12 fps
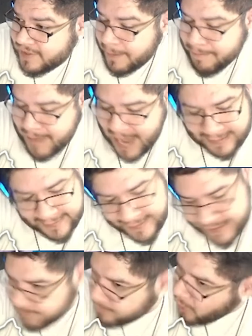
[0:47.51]
The
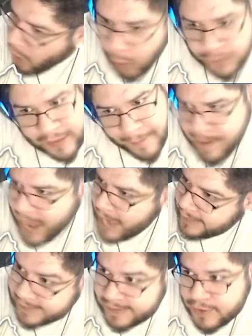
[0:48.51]
magnets, bro, the
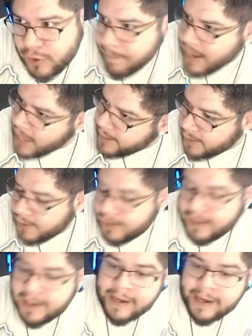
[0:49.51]
magnets are better.